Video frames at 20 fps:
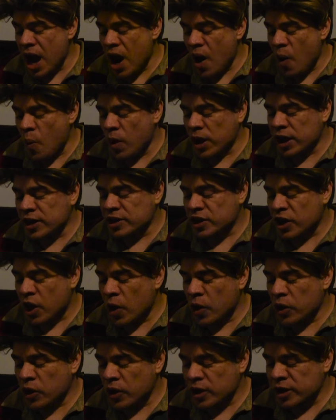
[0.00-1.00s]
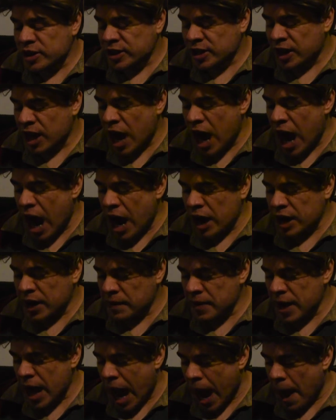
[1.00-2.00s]
what is going to help
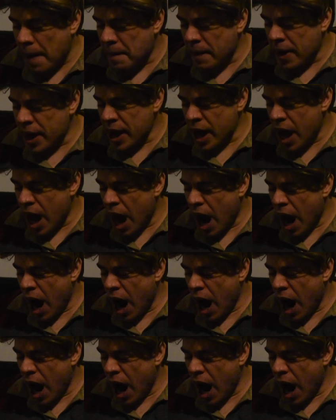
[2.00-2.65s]
you happen here.